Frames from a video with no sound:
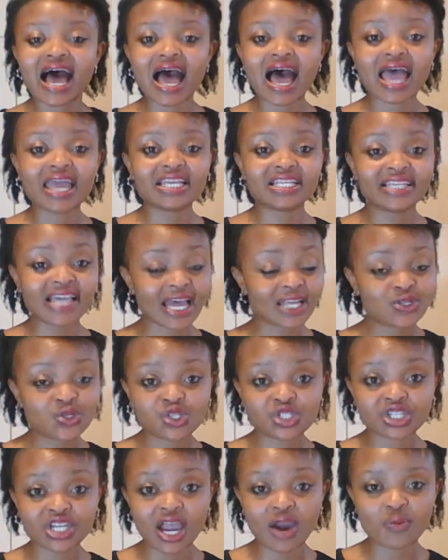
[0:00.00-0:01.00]
I get to
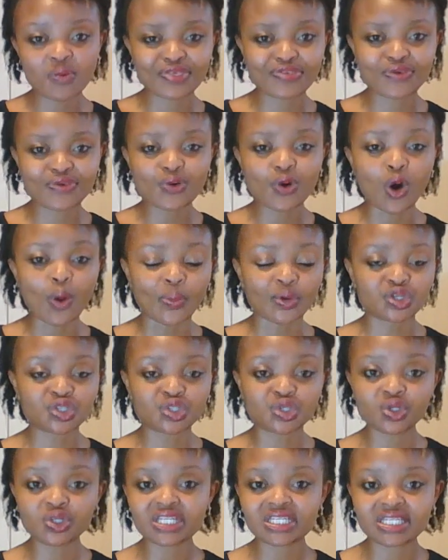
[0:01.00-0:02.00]
share with you
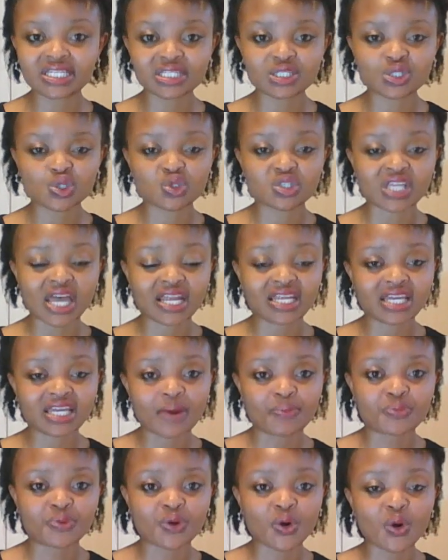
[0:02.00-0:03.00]
opportunities to study
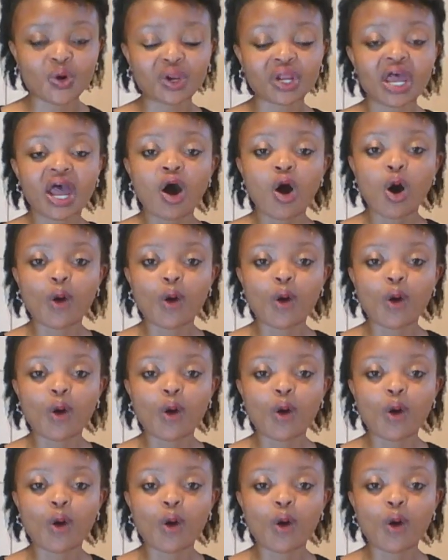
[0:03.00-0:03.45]
abroad,